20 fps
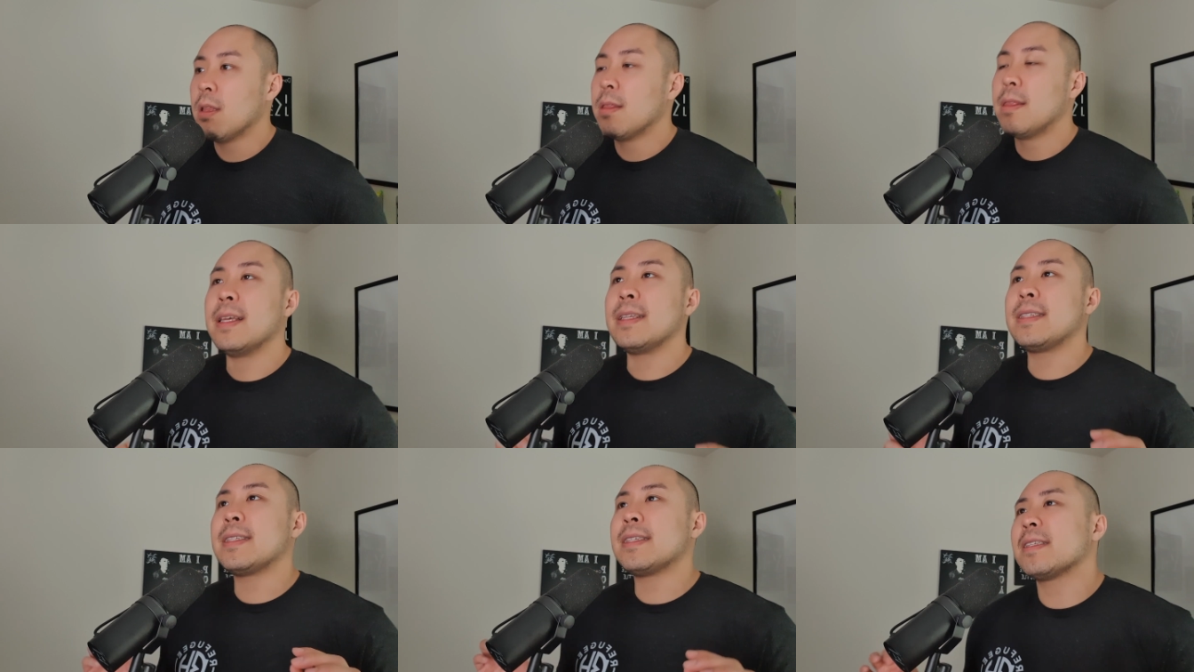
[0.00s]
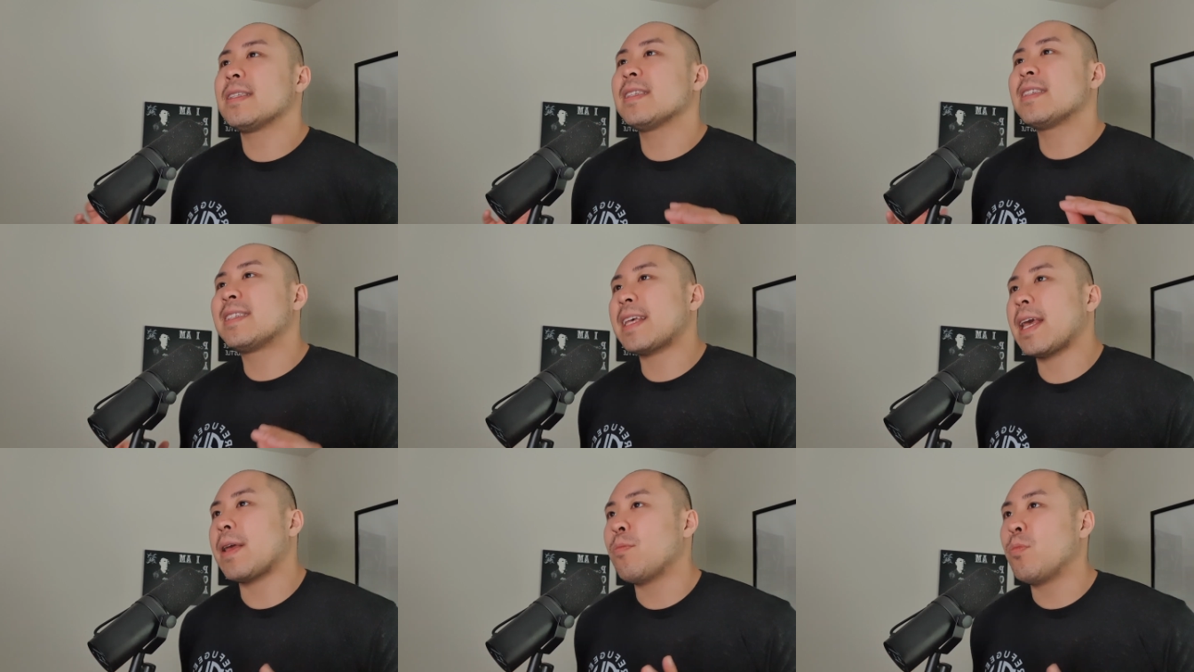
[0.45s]
This is the
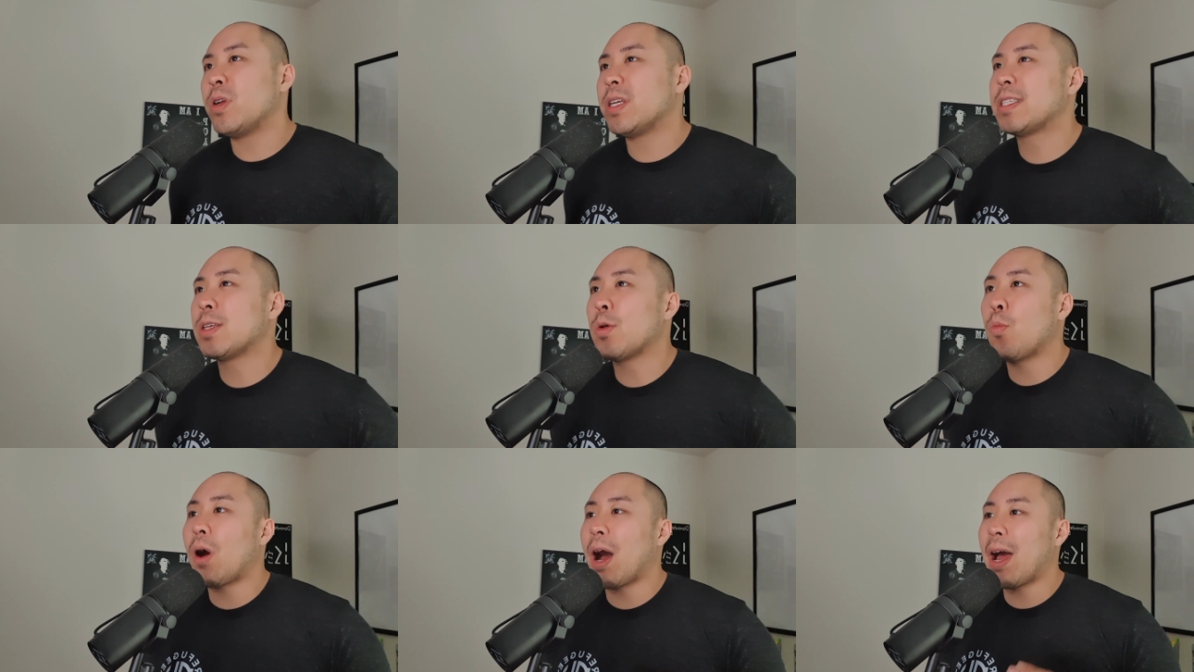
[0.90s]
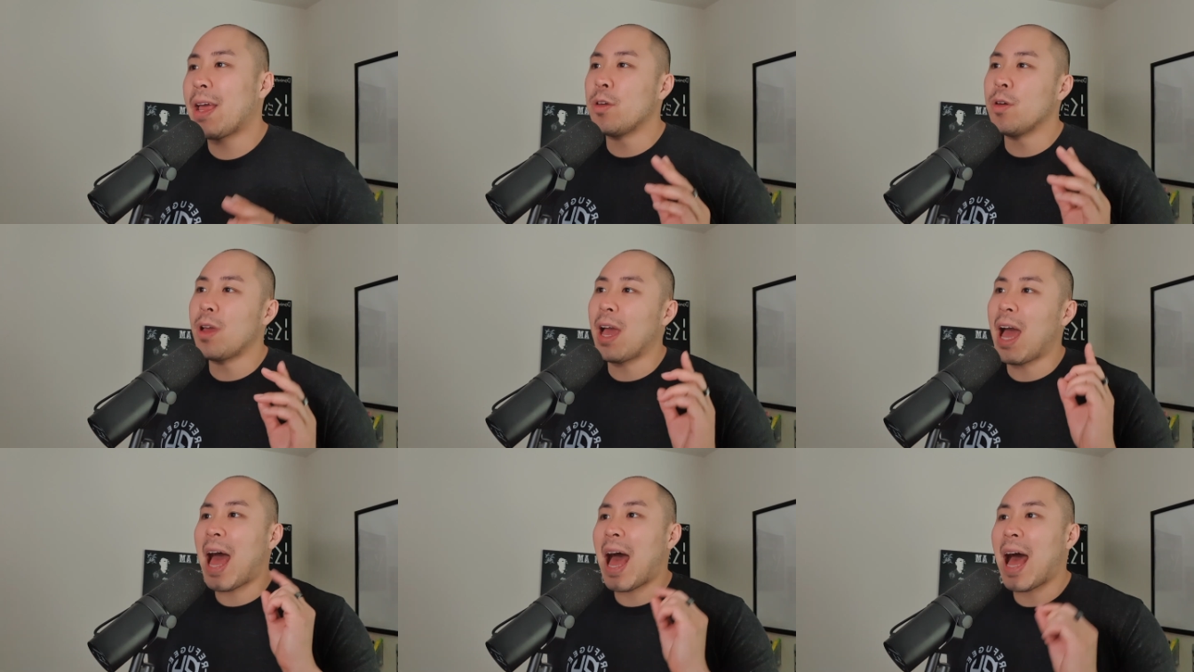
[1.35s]
same reason why
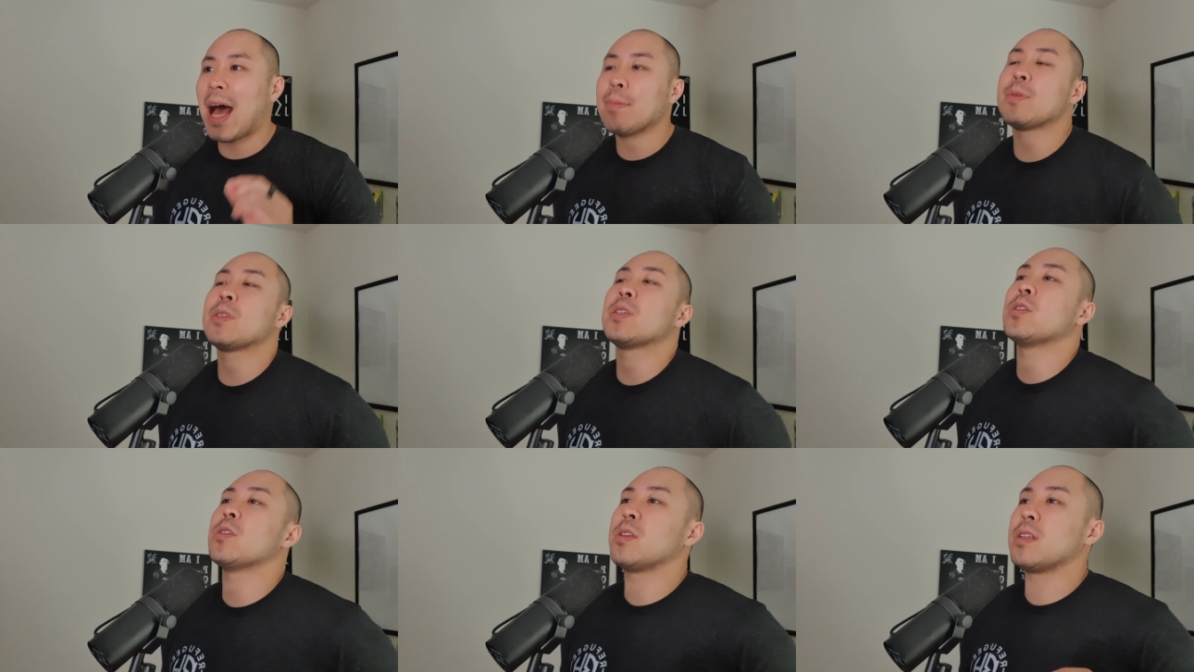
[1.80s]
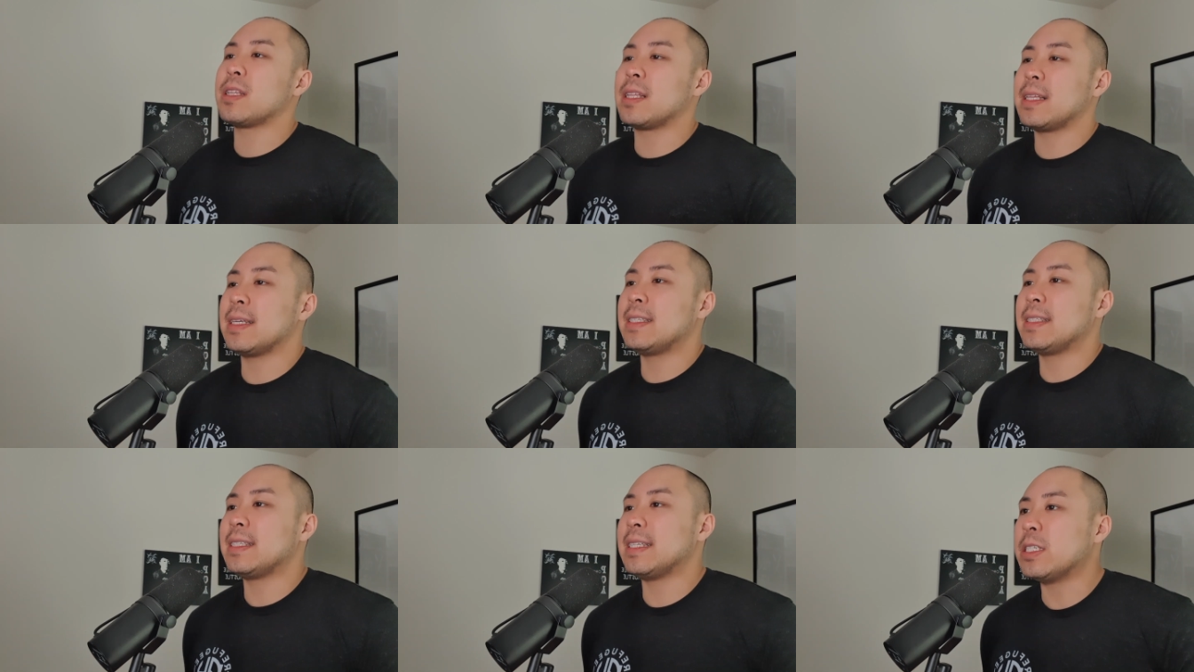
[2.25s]
you
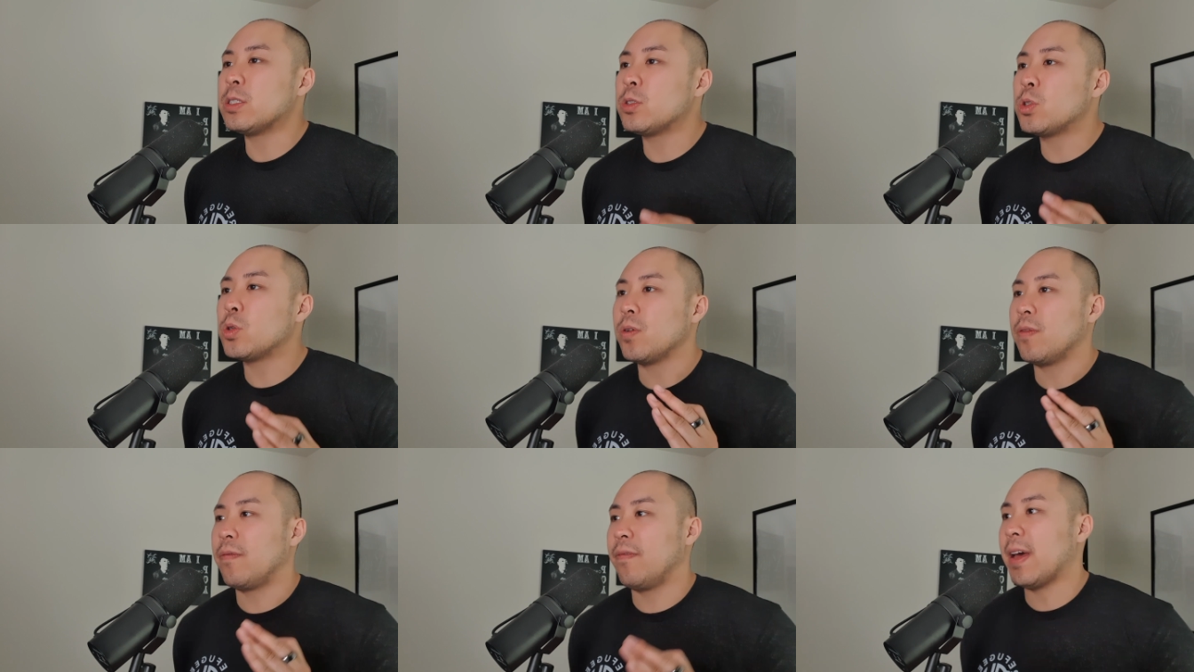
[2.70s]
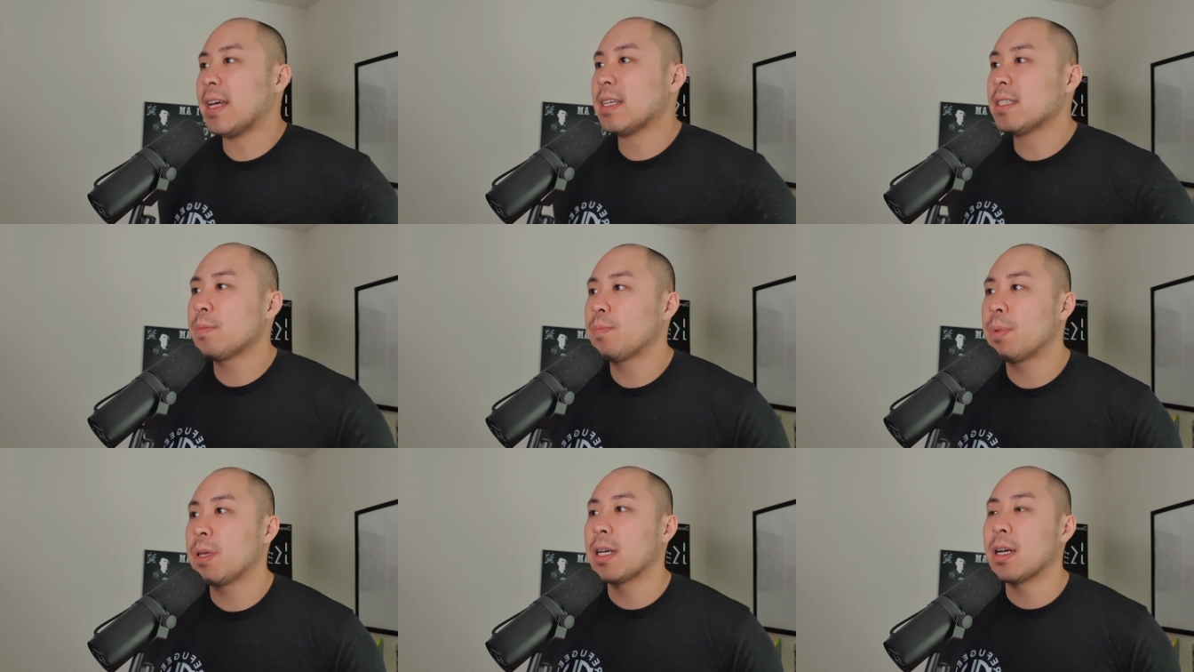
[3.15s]
absolutely need to
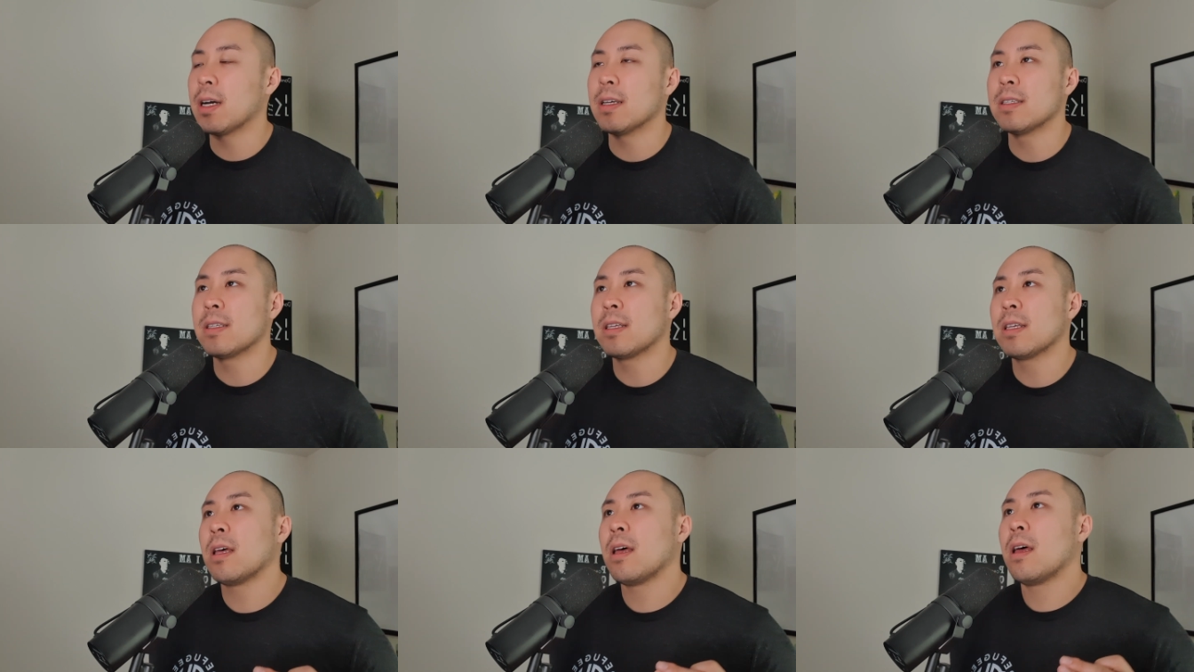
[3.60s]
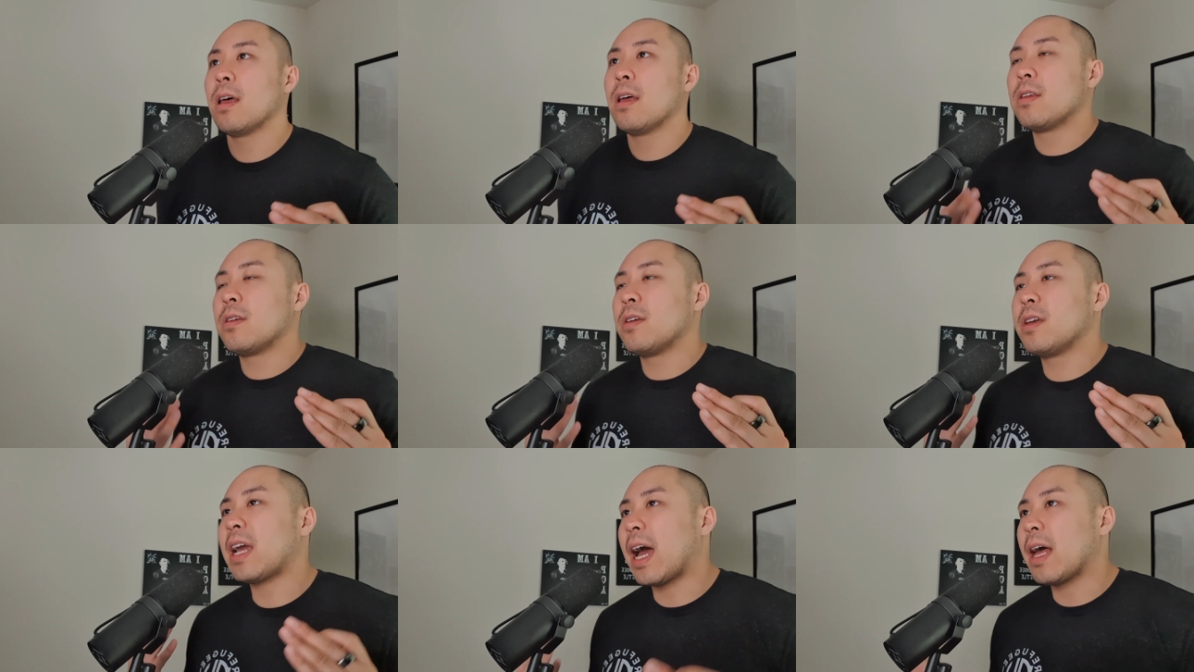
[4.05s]
invest, because
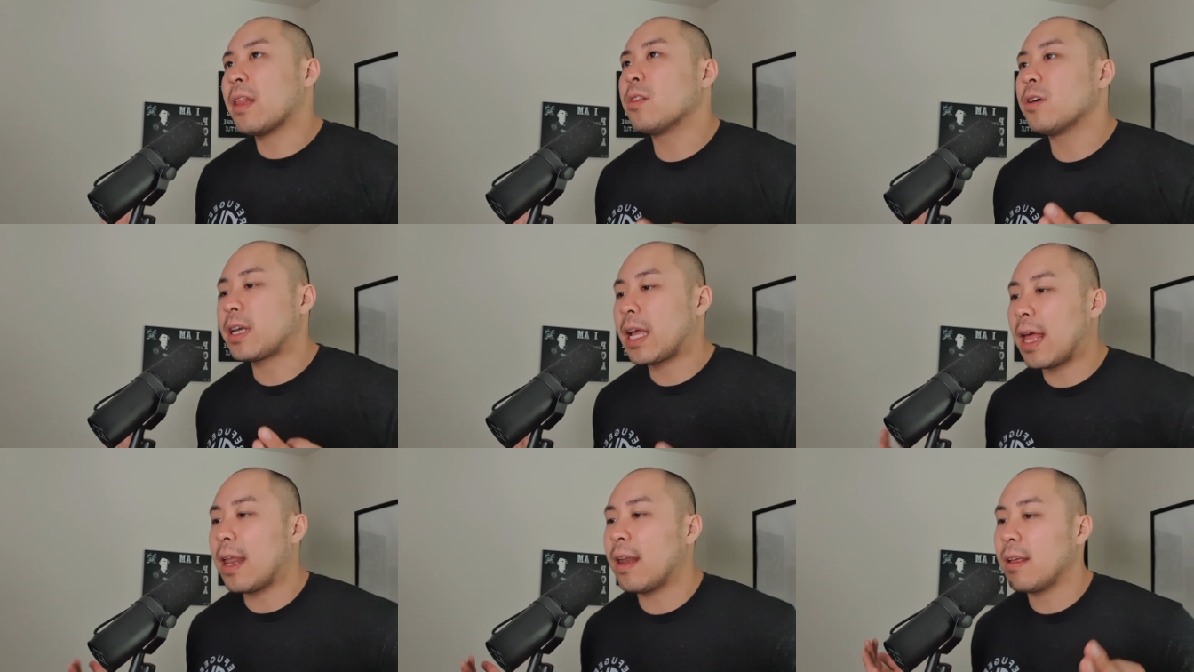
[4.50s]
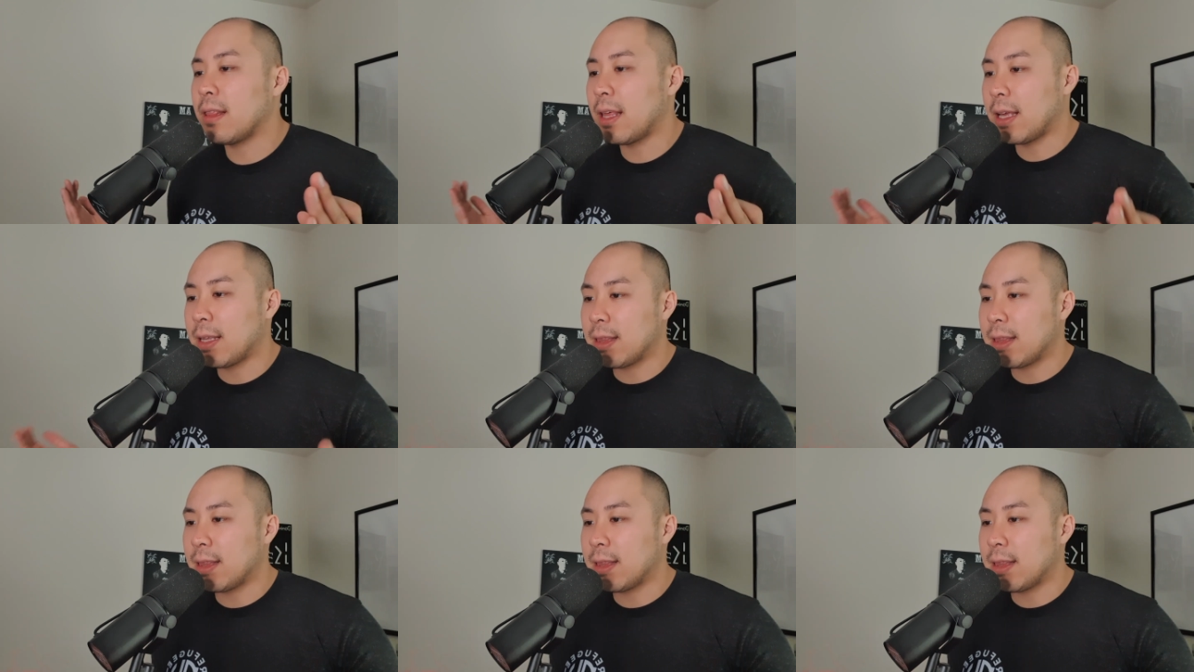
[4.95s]
you gotta look at it like